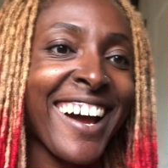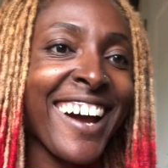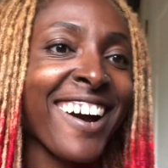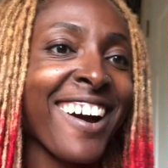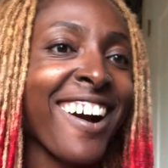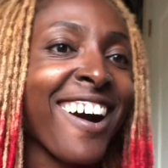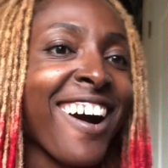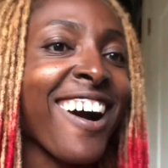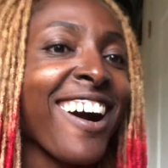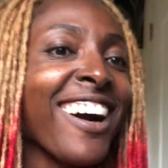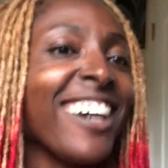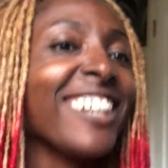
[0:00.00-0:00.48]

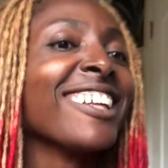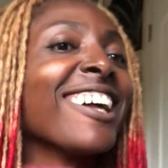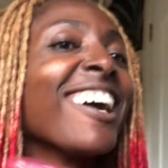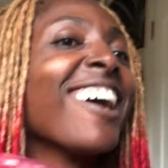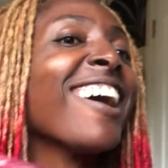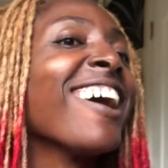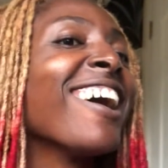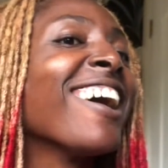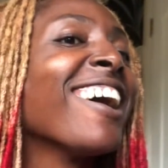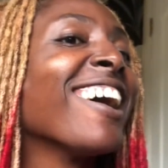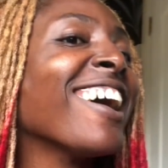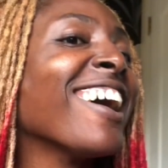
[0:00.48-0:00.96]
Hot,
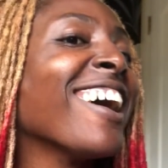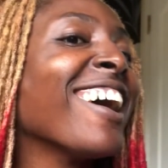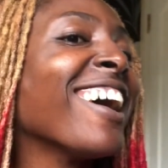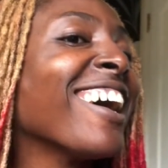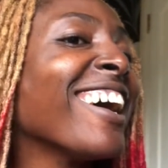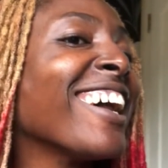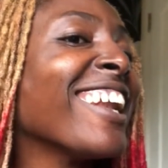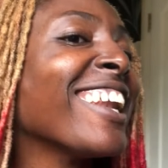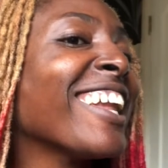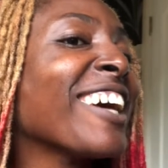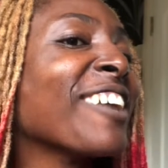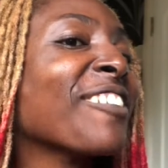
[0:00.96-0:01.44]
hot,
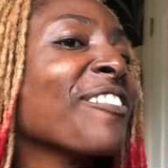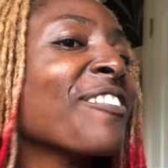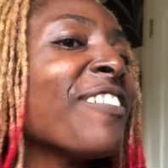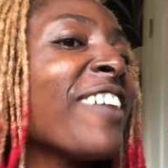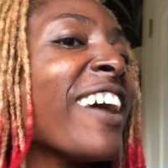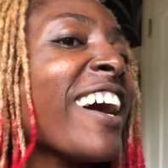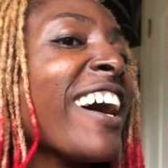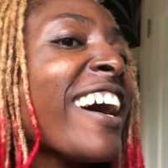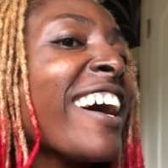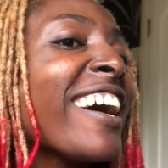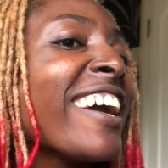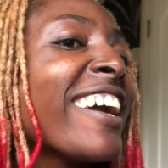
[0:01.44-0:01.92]
hot, like
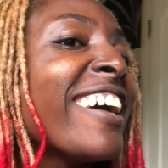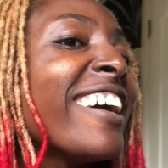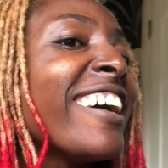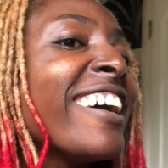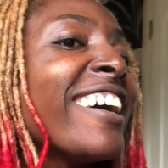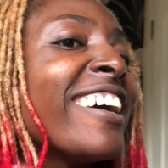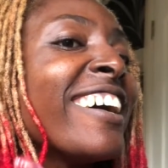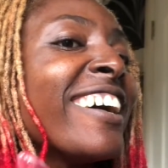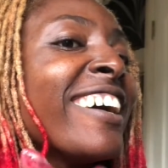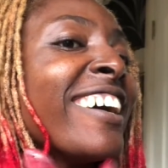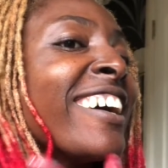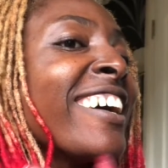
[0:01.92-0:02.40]

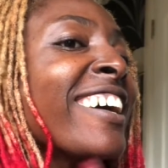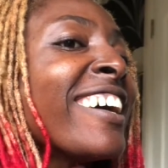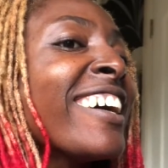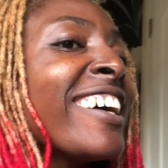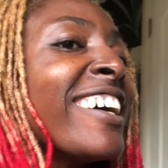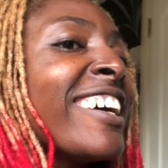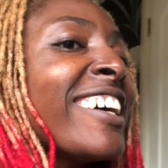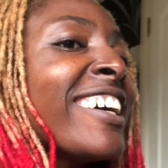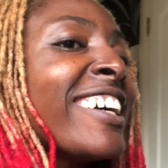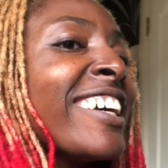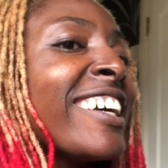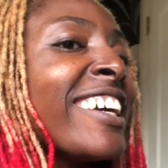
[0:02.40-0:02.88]
fire.
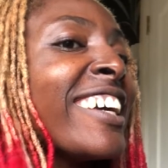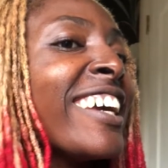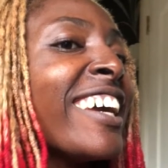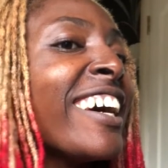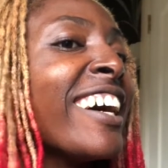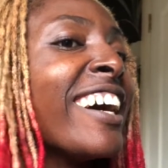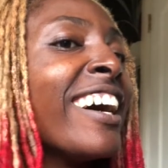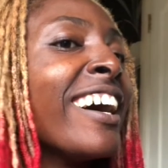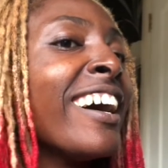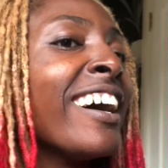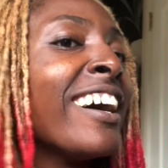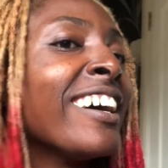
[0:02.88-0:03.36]

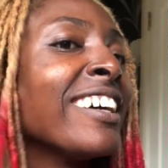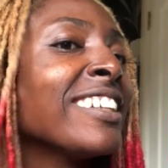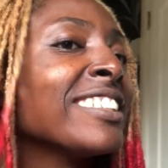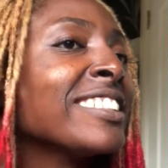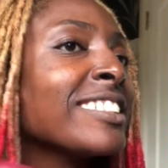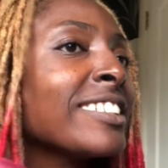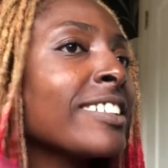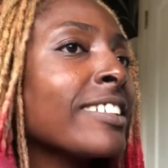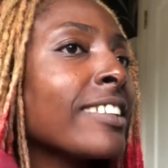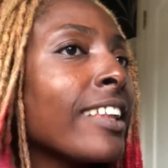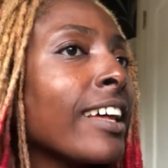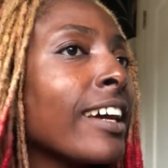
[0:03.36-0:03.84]
Yeah,
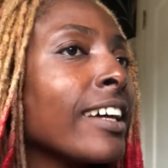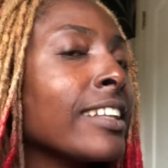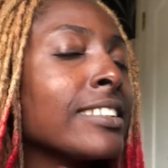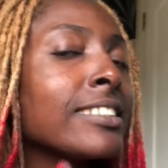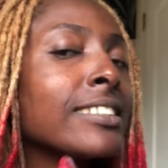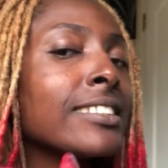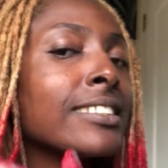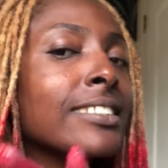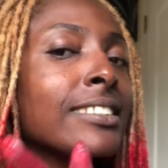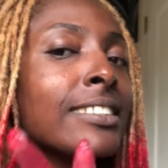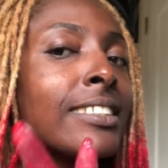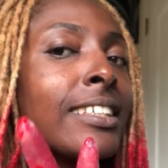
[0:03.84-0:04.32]
so
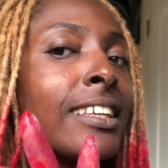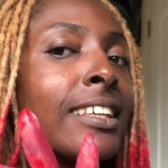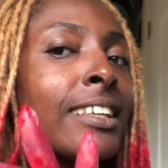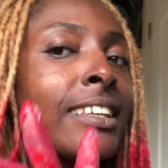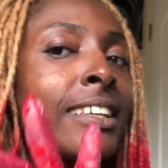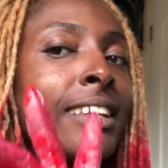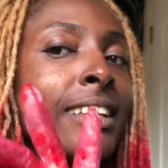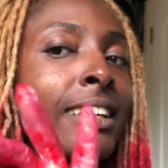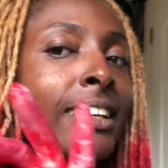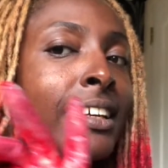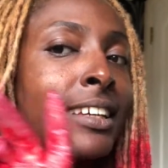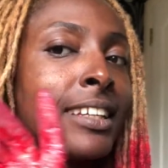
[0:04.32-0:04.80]
that's
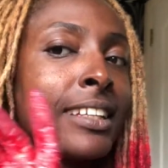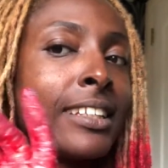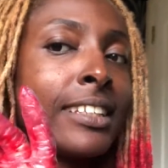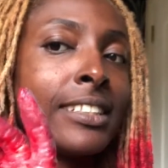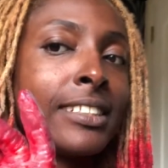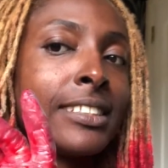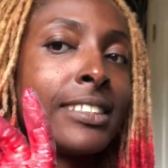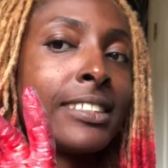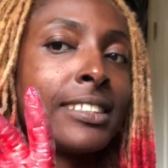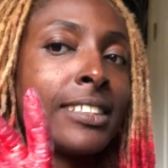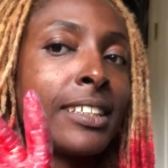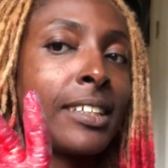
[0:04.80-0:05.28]
the
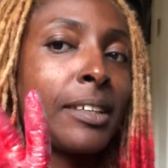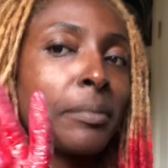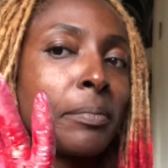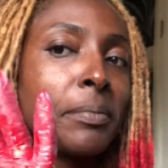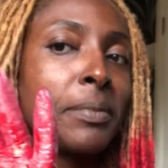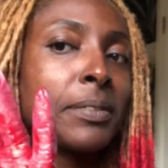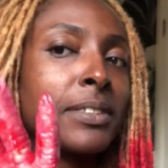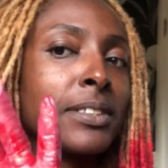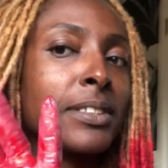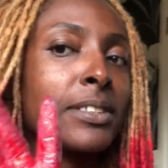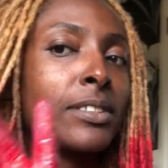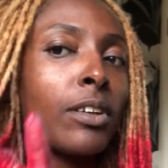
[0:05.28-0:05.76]

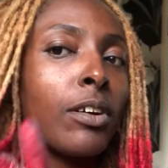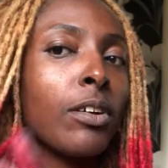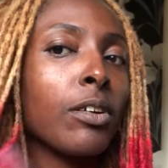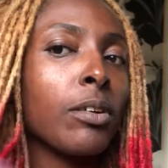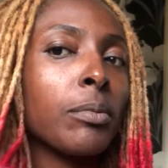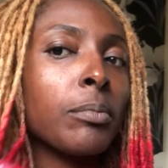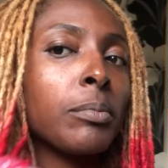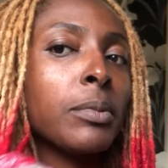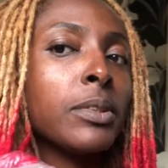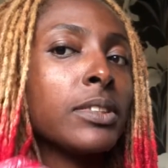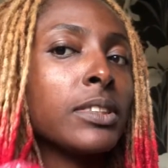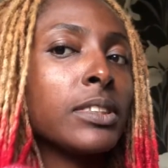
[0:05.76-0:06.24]
tips
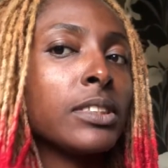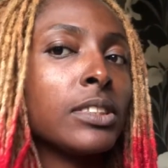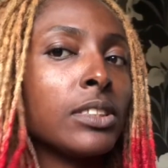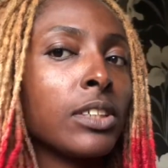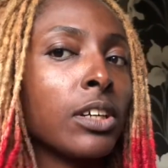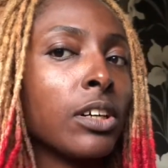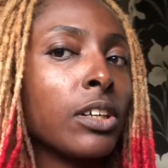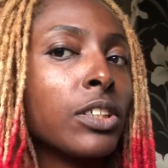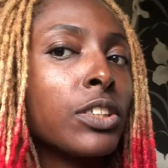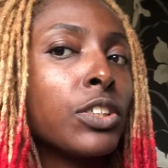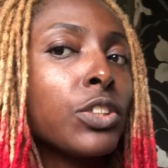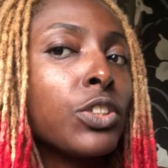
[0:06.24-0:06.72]
almost
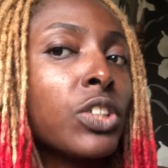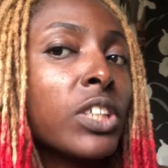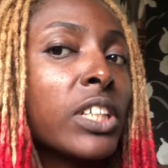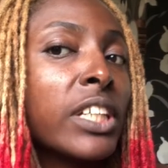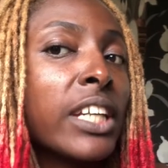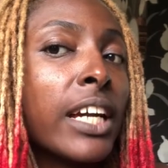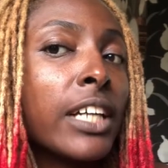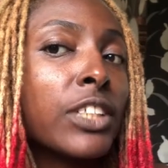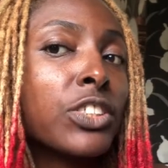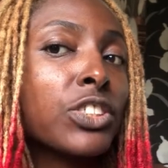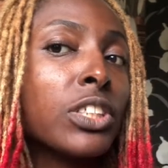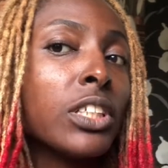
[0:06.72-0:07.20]
done. You can
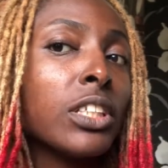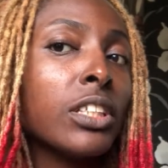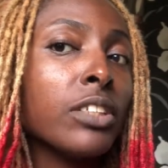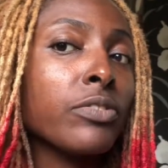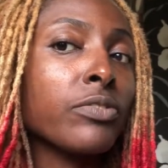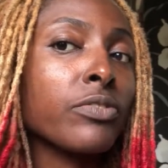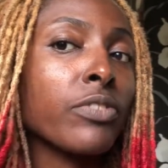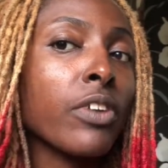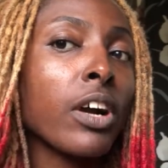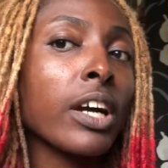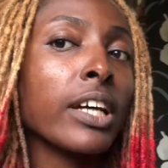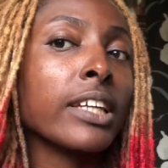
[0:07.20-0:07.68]
actually
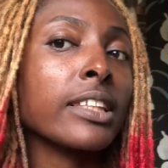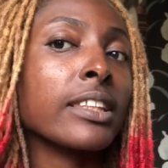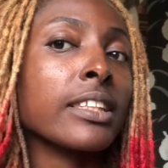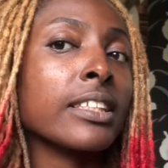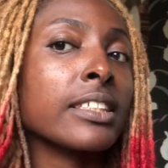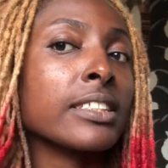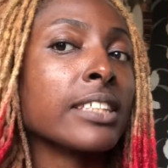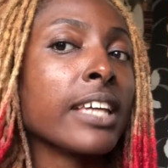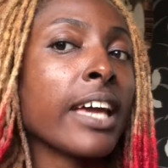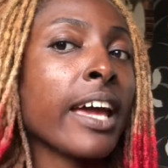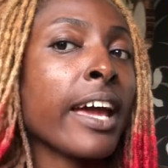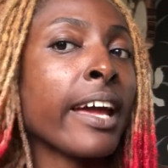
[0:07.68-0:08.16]
rock
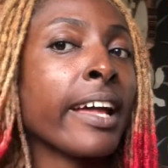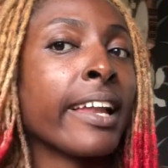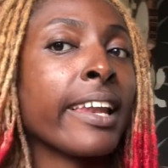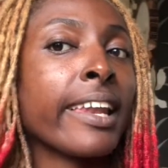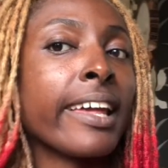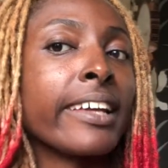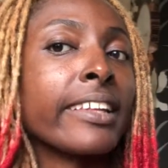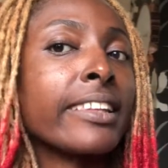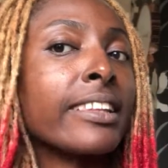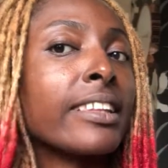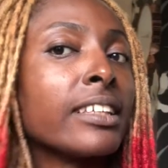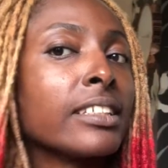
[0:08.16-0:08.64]
this hair
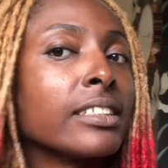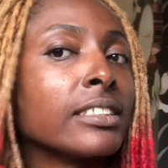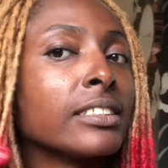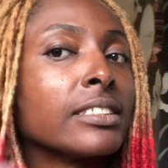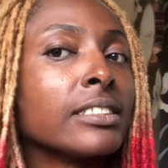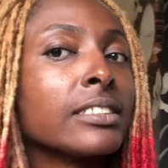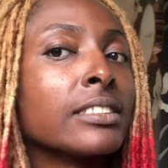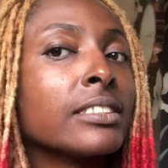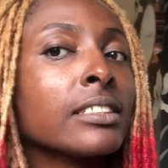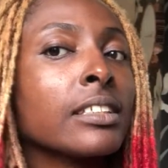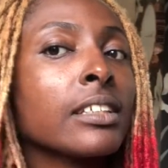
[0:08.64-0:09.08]
like this,